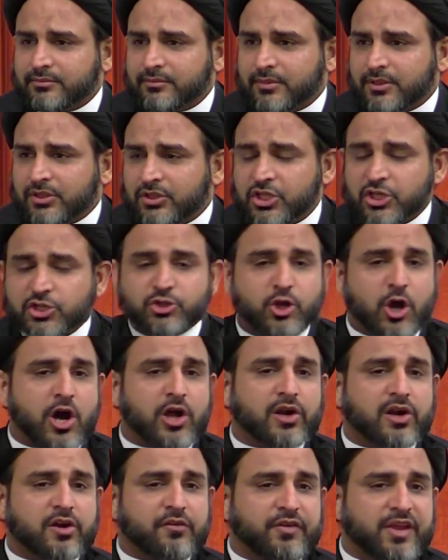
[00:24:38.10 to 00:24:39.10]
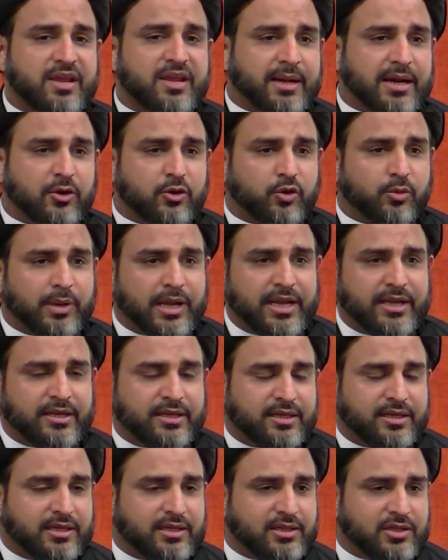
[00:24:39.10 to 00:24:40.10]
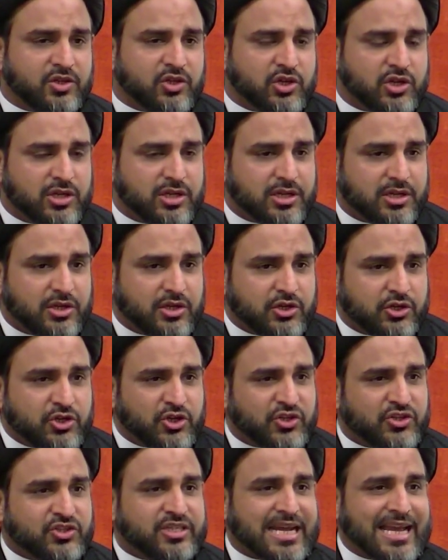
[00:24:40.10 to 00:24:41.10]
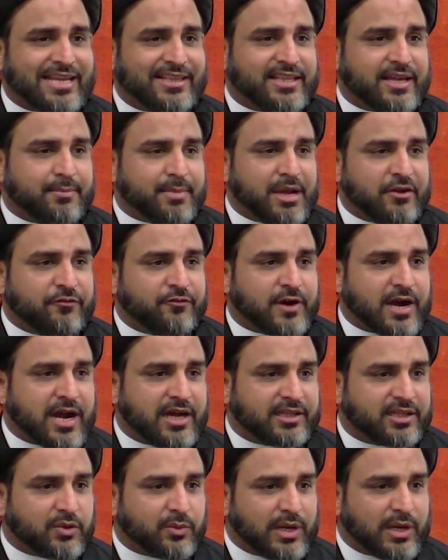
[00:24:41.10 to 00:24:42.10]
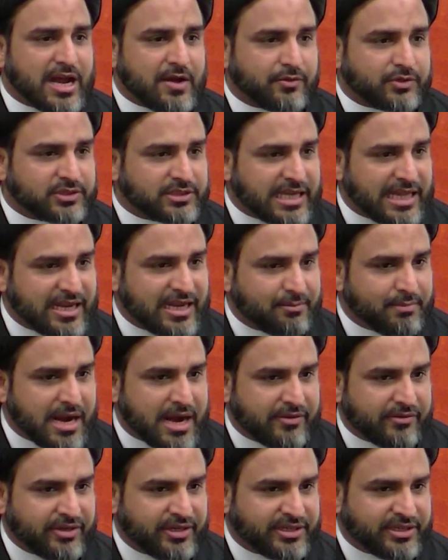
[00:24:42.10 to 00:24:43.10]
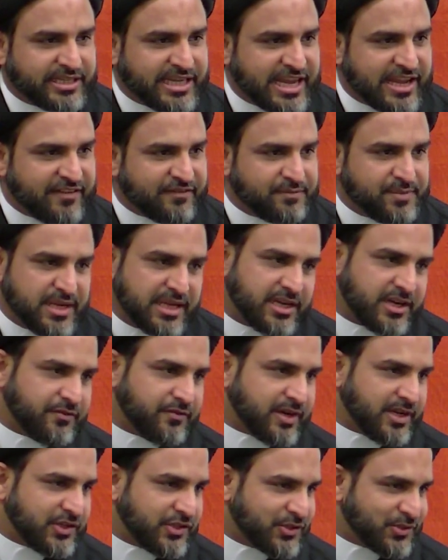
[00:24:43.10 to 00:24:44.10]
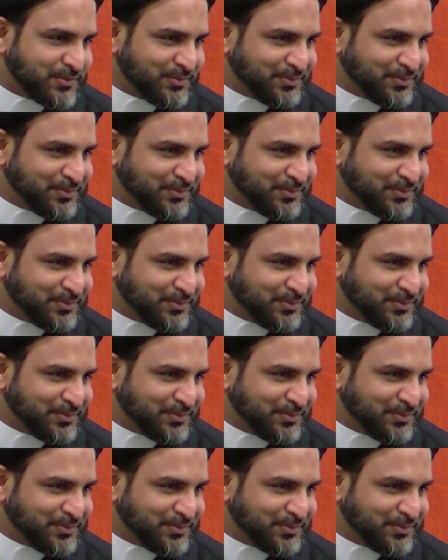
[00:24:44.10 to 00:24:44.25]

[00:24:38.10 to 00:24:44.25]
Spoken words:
the daughter of Imam Khomeini, she said that my father, when I was getting married, gave me an advice.